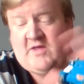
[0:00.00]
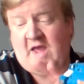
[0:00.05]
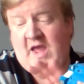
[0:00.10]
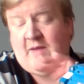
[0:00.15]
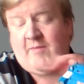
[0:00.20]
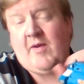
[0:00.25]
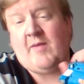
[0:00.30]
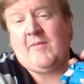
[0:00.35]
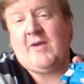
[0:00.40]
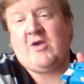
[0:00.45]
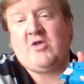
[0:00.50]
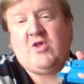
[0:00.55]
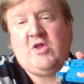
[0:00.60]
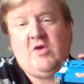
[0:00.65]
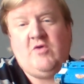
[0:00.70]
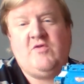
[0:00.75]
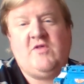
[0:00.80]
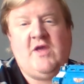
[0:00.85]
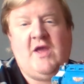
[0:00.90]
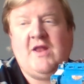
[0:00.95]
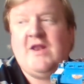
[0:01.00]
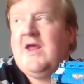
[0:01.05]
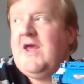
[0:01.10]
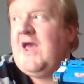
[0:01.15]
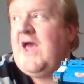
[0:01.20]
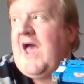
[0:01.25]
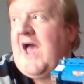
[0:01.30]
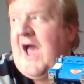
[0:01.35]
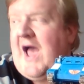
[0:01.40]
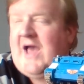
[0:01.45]
I'm actually using it
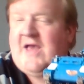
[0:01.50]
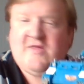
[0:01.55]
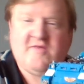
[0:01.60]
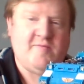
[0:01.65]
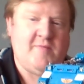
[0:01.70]
as